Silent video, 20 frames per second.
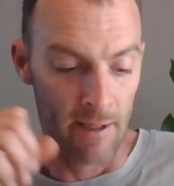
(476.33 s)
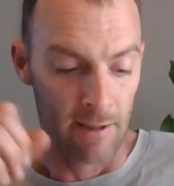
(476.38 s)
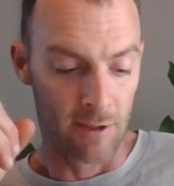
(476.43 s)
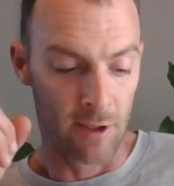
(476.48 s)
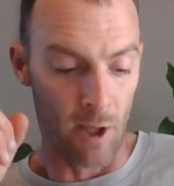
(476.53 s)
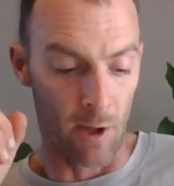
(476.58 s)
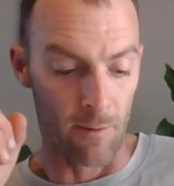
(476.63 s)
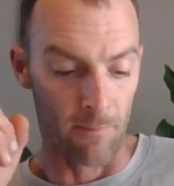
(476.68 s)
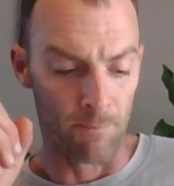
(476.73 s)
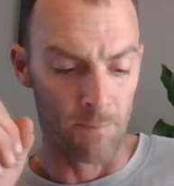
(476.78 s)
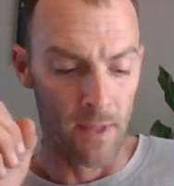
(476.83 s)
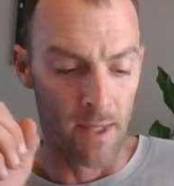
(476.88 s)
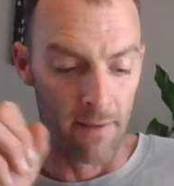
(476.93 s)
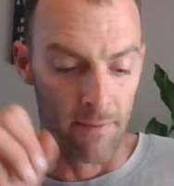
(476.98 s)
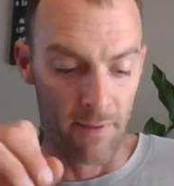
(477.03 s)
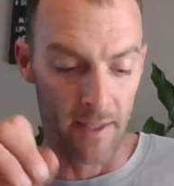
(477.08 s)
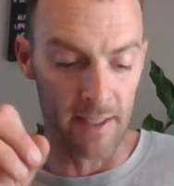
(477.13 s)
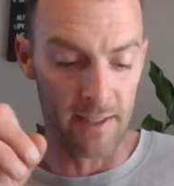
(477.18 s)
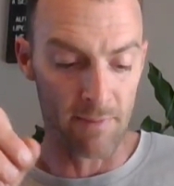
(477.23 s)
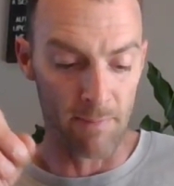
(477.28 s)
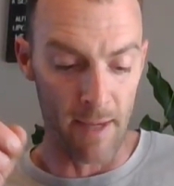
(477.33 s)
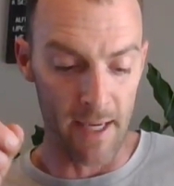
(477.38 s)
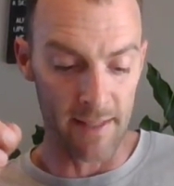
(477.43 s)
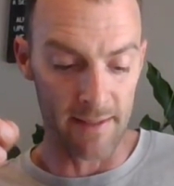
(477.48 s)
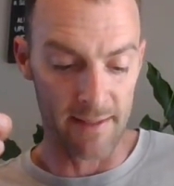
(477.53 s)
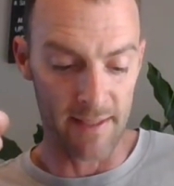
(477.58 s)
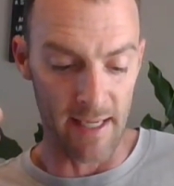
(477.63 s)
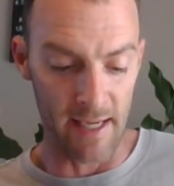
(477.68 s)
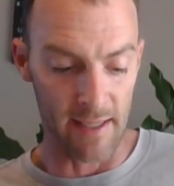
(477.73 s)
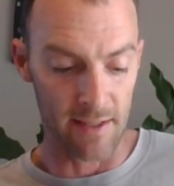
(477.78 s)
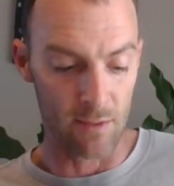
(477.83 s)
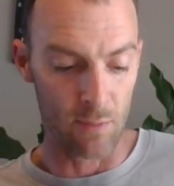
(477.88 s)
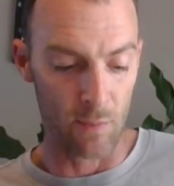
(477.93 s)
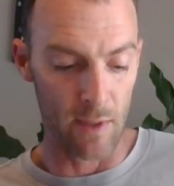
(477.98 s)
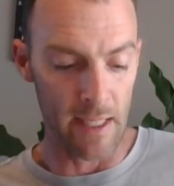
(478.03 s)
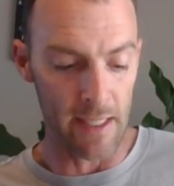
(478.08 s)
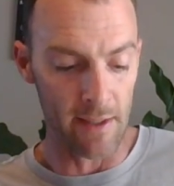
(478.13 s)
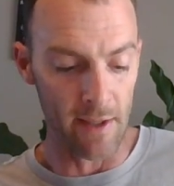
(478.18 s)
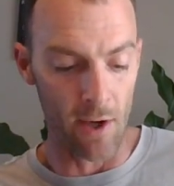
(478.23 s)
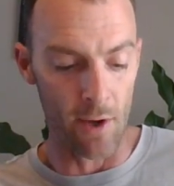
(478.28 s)
So this man says,
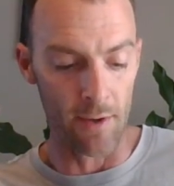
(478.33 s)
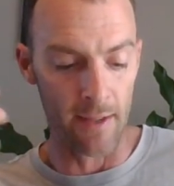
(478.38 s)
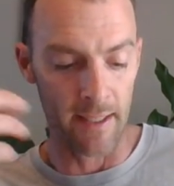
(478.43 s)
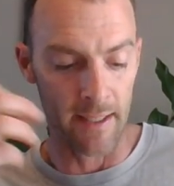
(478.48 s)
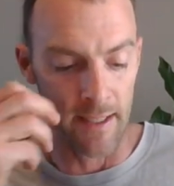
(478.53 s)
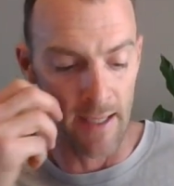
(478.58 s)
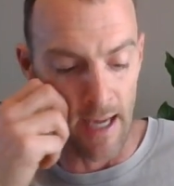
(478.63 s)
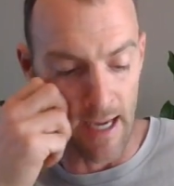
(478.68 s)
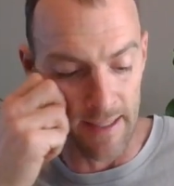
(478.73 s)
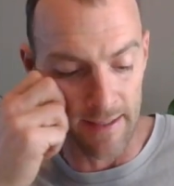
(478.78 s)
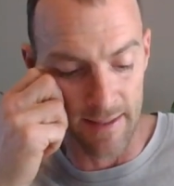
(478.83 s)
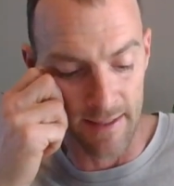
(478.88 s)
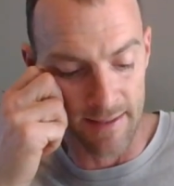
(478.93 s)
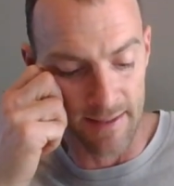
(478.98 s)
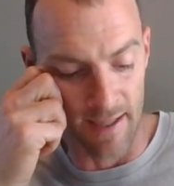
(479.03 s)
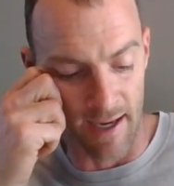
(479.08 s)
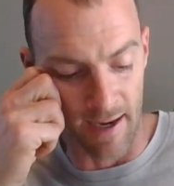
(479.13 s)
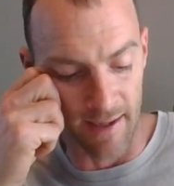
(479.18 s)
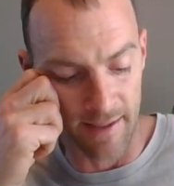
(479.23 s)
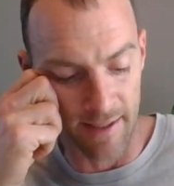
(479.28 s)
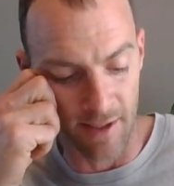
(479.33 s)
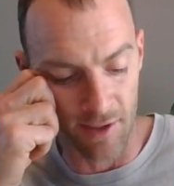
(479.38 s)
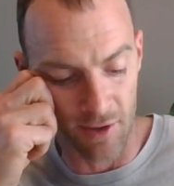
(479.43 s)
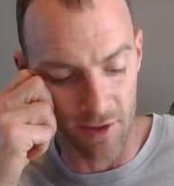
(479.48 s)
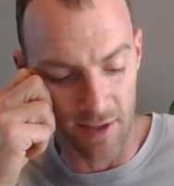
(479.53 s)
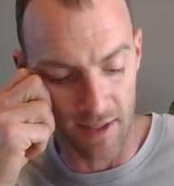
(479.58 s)
we know that God does not hear